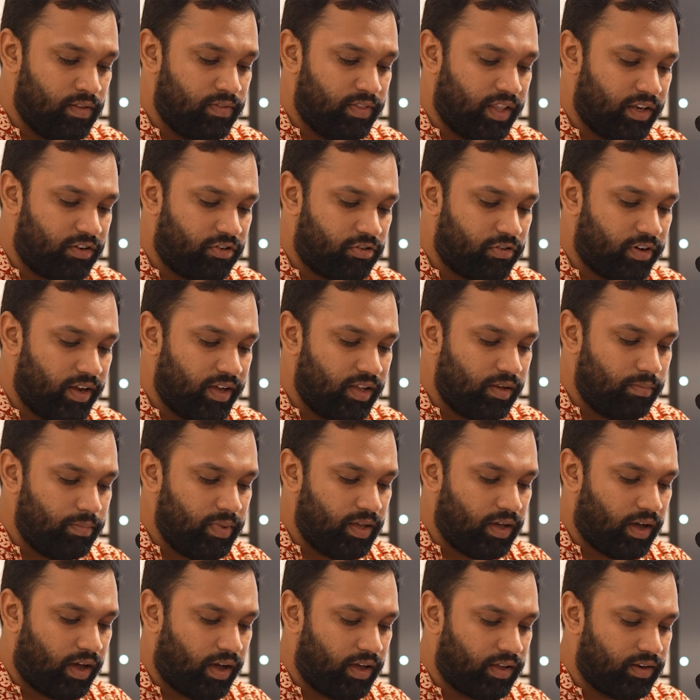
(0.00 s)
They trail
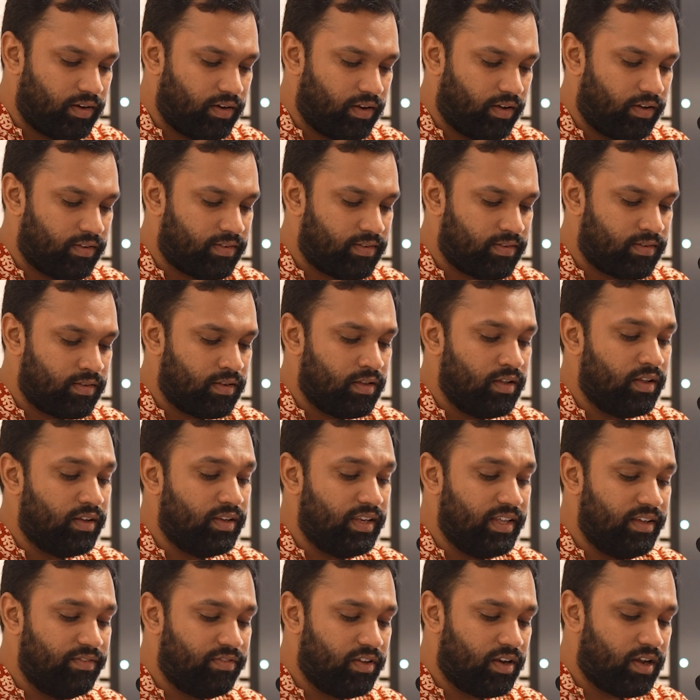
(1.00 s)
behind us,
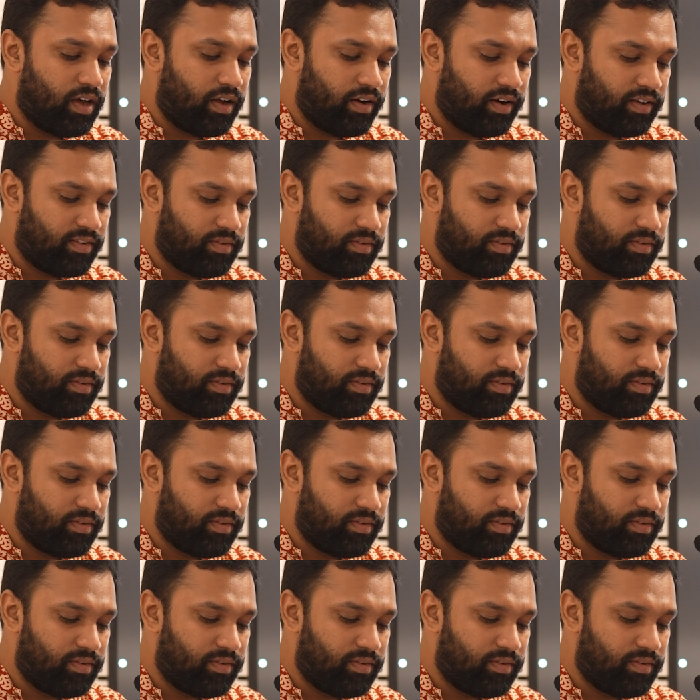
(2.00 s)
leave in our